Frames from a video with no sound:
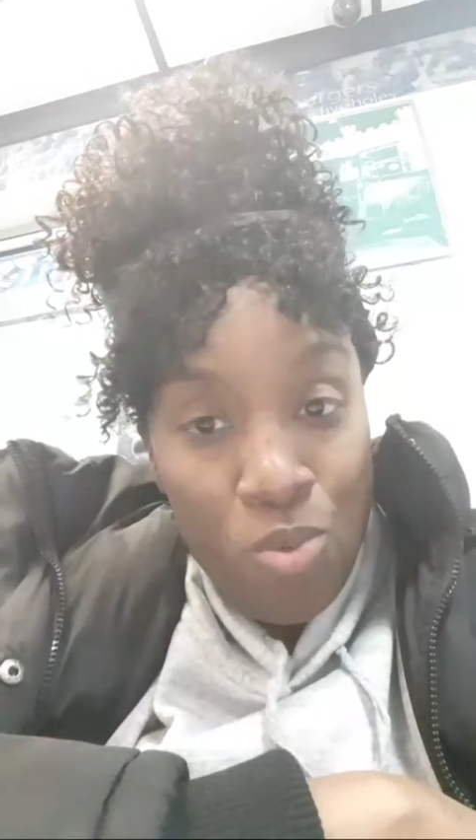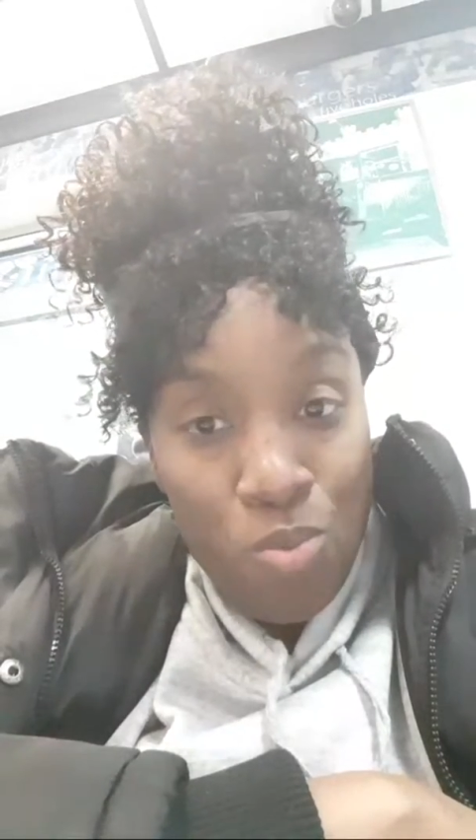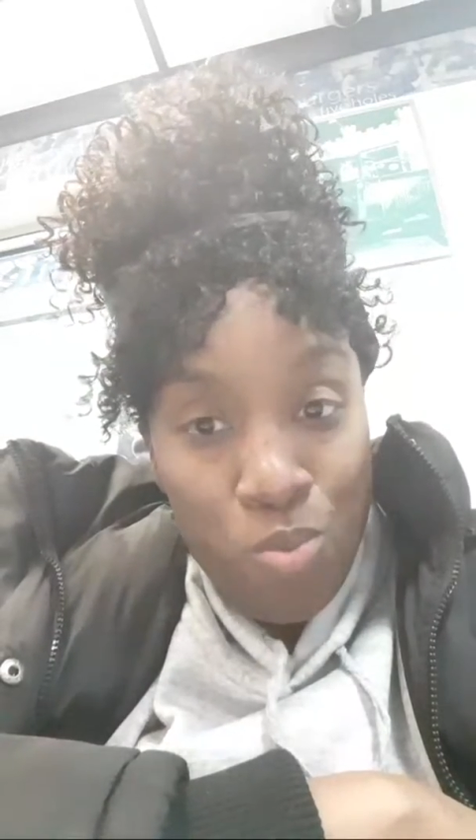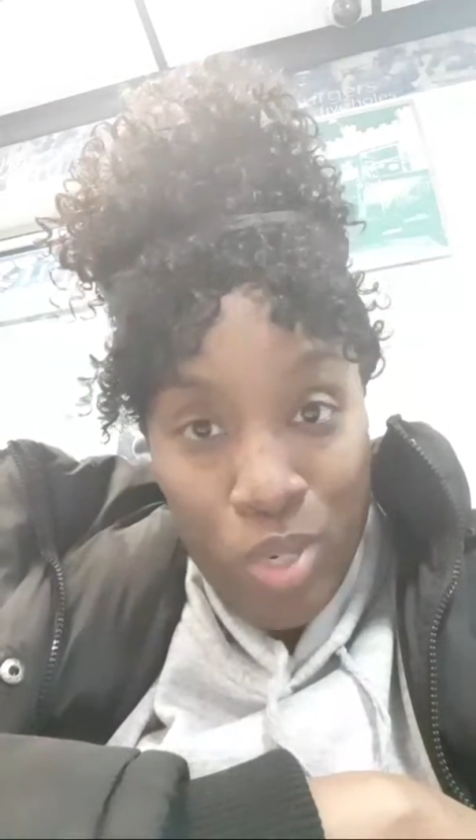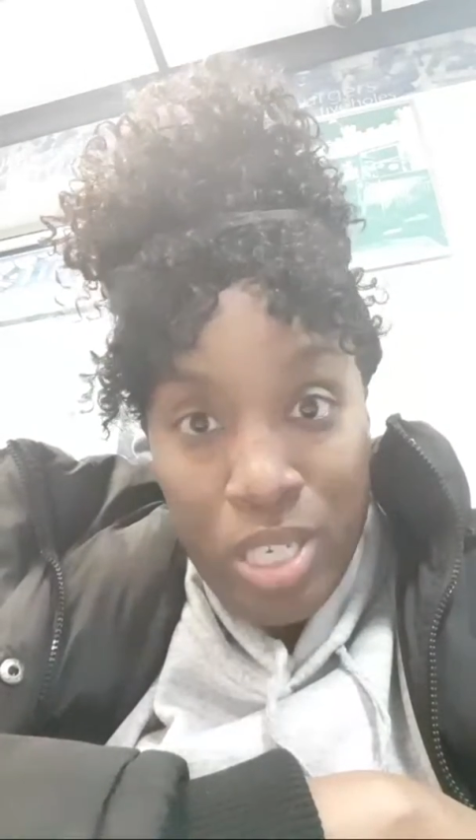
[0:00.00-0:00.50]

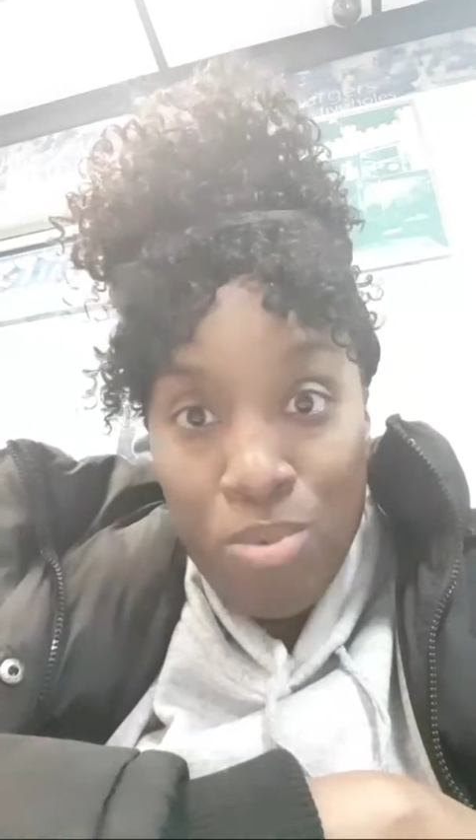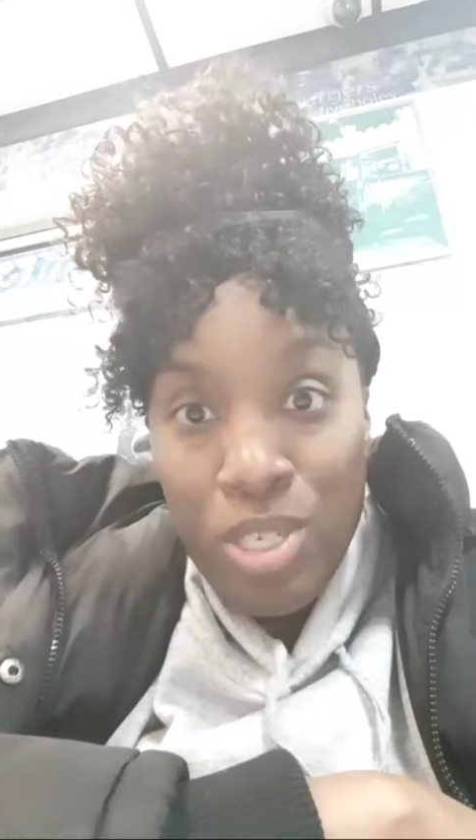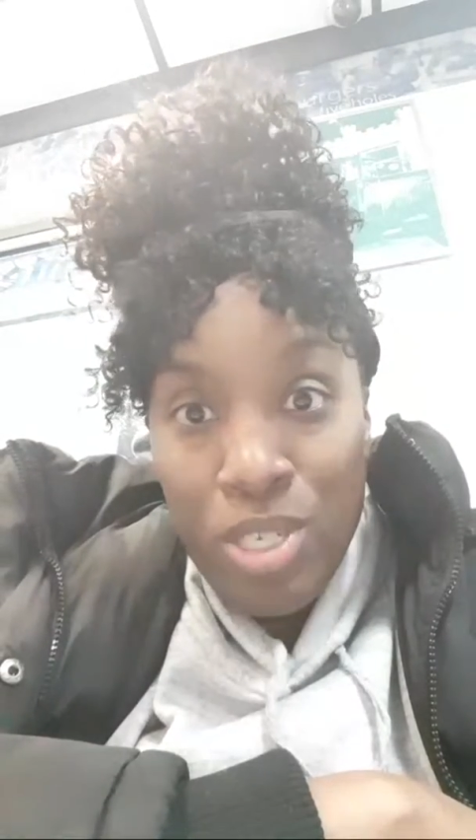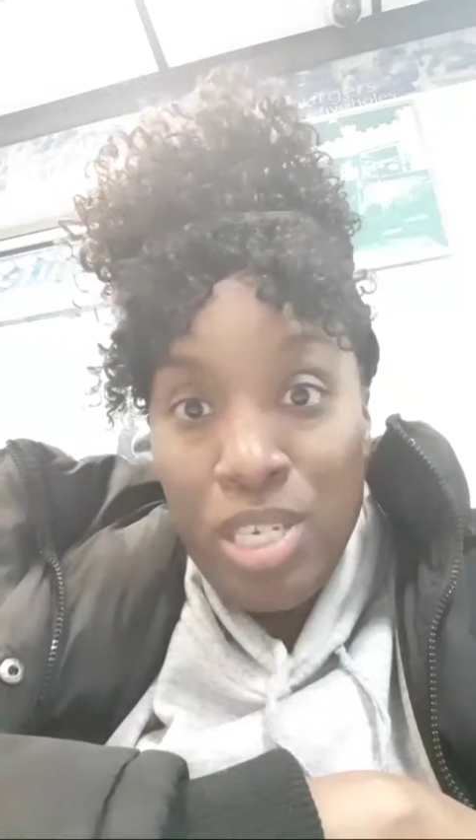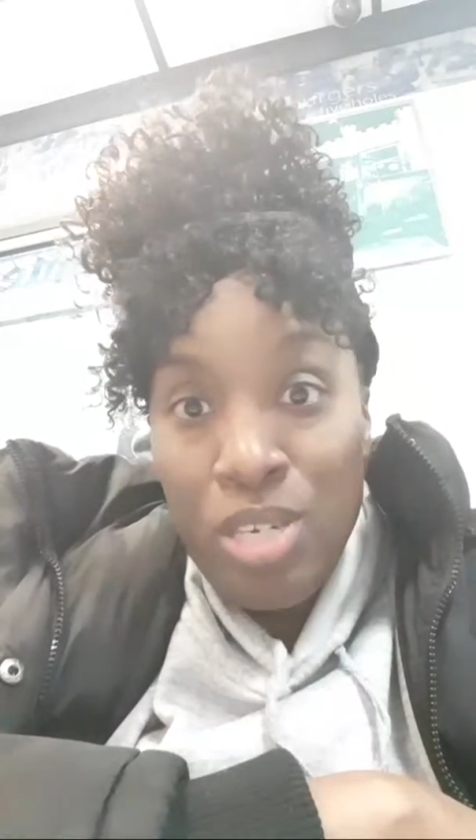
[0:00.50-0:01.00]
Because if you
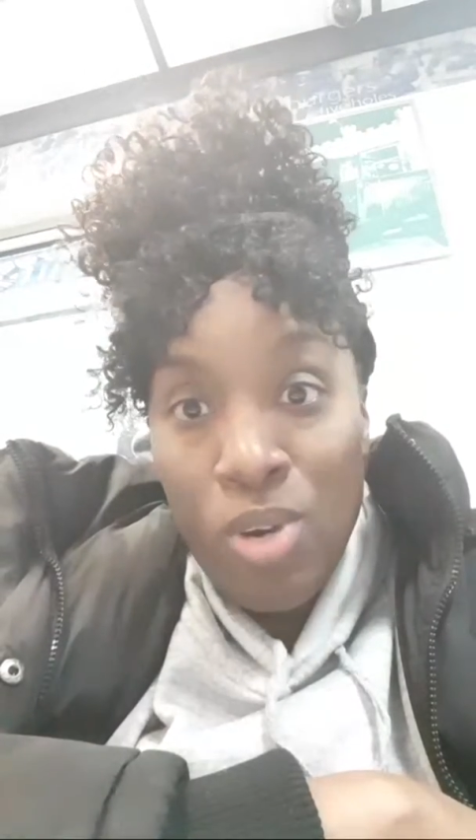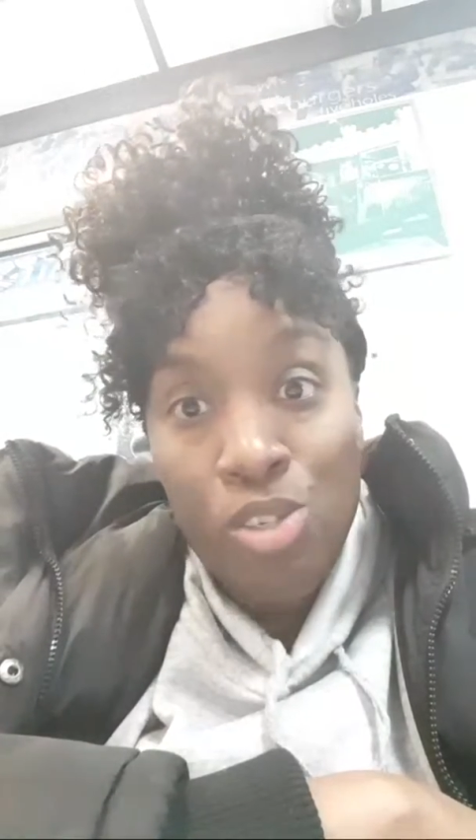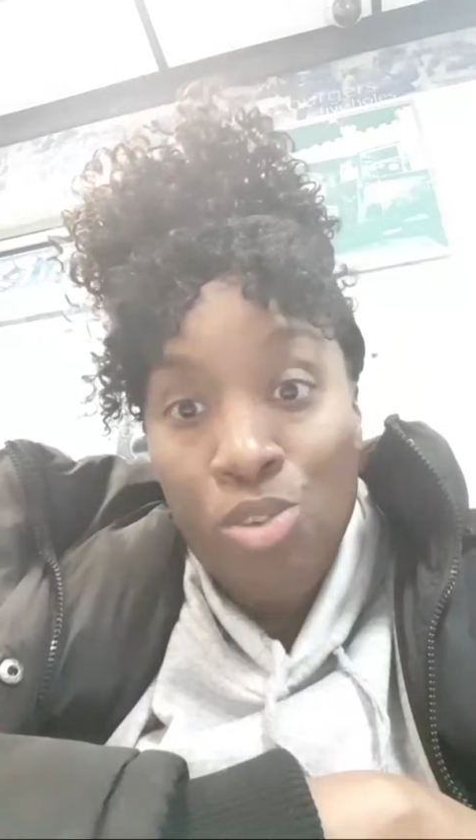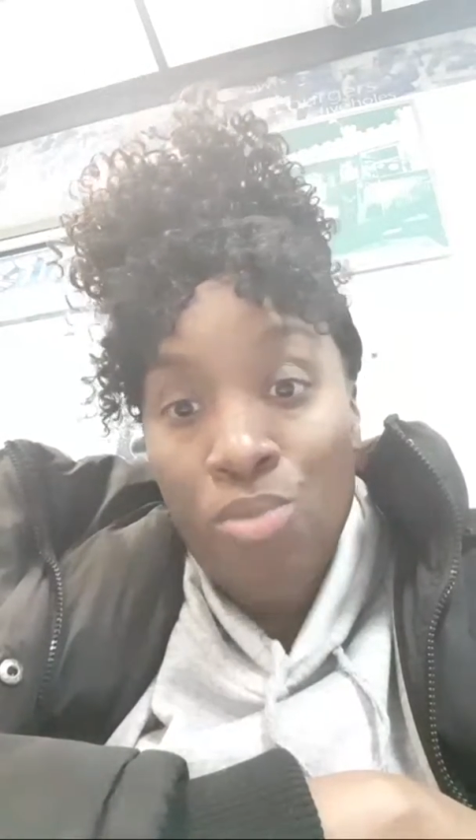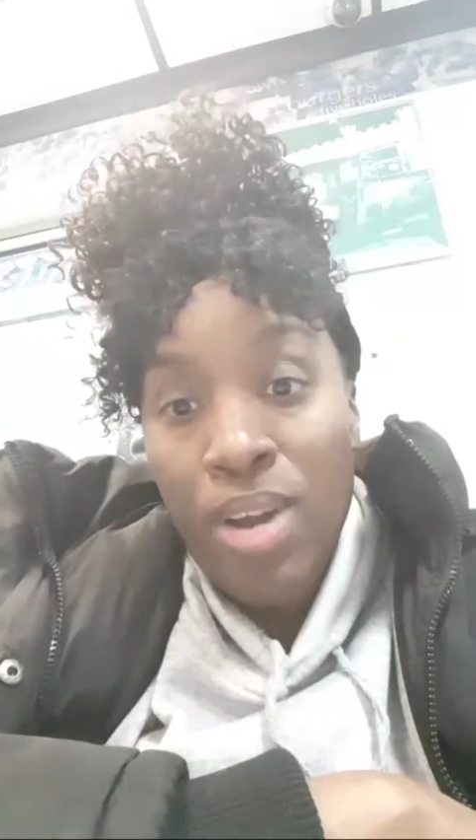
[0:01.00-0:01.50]
really, really want